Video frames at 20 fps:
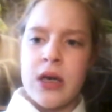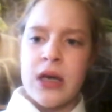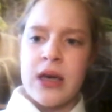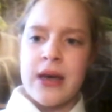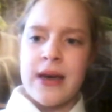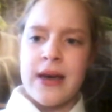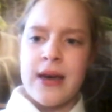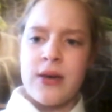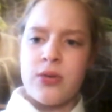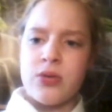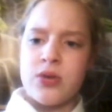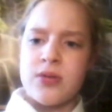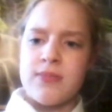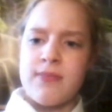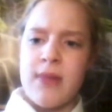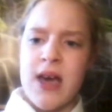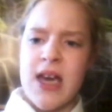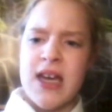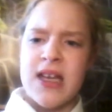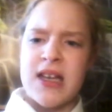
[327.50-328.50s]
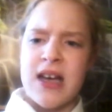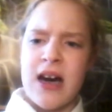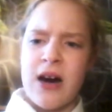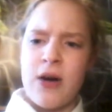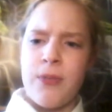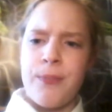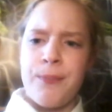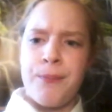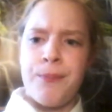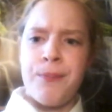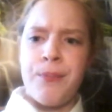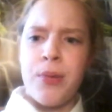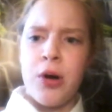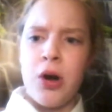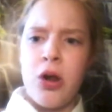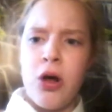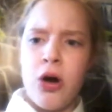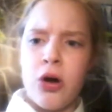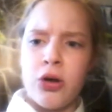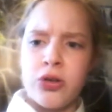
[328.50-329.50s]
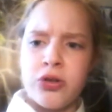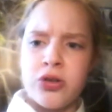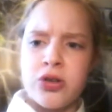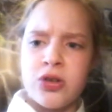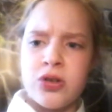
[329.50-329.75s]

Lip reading: It was made out of blood.